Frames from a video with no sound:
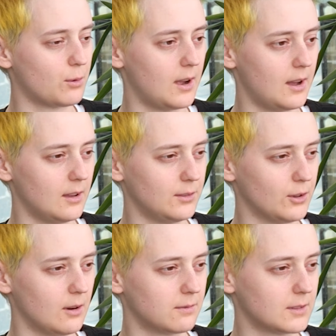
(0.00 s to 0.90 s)
quite a
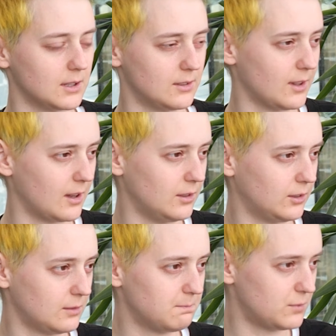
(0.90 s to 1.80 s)
sort of
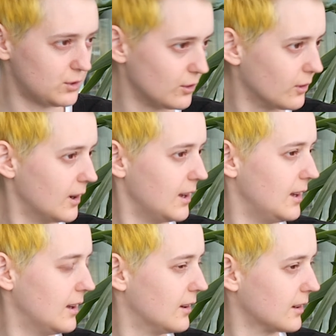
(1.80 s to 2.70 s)
concise
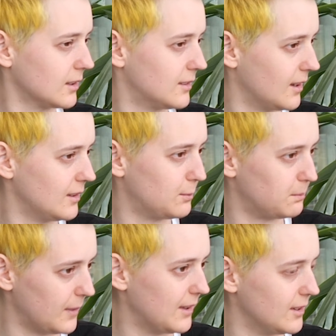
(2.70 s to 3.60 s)
story and a concise
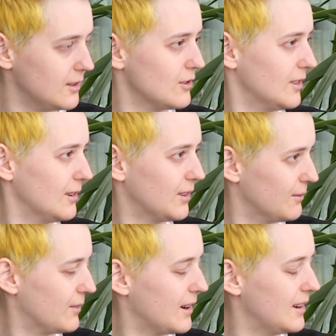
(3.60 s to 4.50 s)
message, and there are
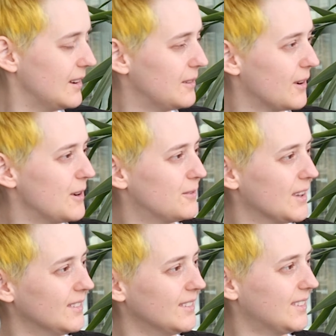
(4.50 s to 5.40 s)
some very, very
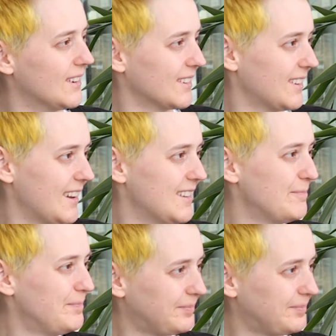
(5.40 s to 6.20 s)
fun songs in it.